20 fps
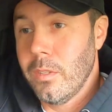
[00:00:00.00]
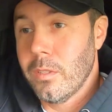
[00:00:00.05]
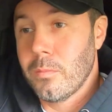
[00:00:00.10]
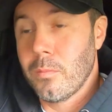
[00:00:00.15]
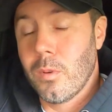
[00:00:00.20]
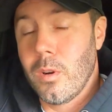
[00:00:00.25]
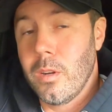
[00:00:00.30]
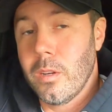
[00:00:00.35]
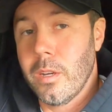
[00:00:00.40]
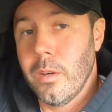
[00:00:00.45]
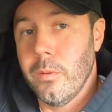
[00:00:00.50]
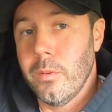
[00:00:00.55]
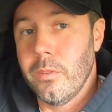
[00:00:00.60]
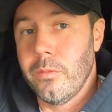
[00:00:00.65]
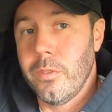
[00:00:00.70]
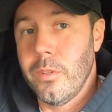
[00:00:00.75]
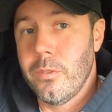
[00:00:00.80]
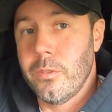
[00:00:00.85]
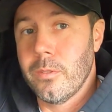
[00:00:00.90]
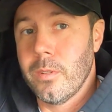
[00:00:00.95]
this Bronco in
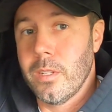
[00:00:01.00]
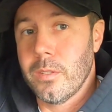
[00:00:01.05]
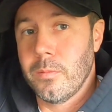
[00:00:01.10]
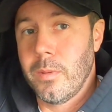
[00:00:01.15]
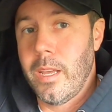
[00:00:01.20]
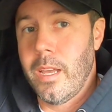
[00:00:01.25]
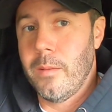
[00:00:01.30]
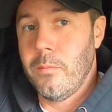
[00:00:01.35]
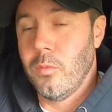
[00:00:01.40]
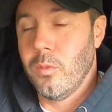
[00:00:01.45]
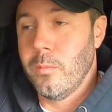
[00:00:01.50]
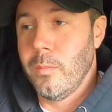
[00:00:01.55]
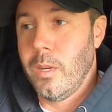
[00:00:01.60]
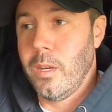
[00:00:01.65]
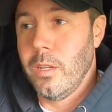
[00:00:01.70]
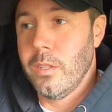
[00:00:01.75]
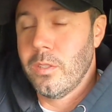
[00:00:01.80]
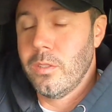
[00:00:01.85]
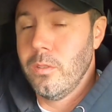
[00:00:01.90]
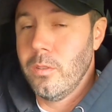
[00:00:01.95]
the future as we add more
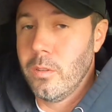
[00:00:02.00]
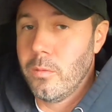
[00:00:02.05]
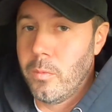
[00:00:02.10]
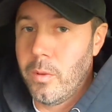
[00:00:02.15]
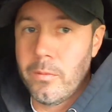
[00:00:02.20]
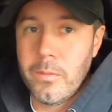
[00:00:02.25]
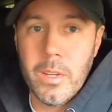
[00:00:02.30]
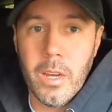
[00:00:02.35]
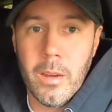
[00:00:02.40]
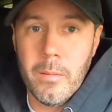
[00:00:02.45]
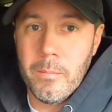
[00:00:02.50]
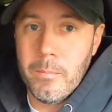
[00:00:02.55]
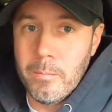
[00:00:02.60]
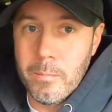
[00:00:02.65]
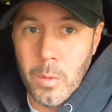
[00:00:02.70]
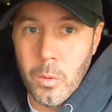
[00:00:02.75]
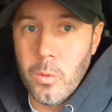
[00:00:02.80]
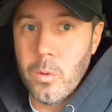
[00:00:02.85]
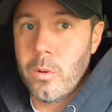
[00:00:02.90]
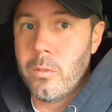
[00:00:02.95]
mods to it. We've got
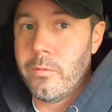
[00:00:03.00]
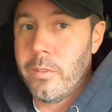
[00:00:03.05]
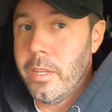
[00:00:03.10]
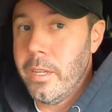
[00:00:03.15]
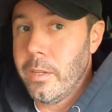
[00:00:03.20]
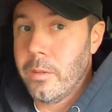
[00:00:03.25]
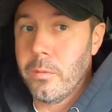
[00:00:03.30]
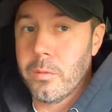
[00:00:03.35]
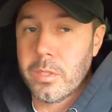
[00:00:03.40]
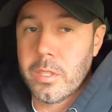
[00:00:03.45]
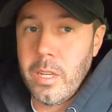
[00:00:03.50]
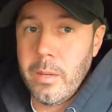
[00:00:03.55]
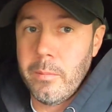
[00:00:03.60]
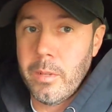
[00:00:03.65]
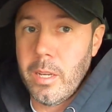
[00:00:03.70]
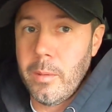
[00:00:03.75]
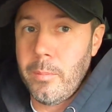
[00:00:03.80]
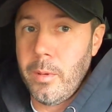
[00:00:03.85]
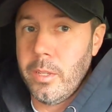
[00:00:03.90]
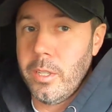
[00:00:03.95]
more vehicles
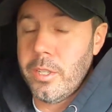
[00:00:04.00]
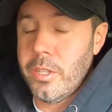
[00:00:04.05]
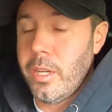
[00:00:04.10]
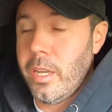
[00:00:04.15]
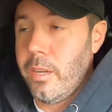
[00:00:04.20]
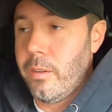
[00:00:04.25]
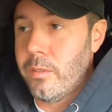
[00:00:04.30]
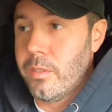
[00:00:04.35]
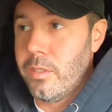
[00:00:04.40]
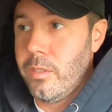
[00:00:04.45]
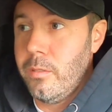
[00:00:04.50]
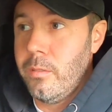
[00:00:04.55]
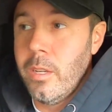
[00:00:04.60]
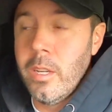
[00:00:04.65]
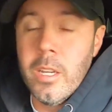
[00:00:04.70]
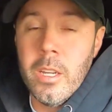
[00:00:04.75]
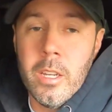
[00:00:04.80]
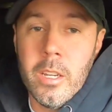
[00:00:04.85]
coming up on the channel soon.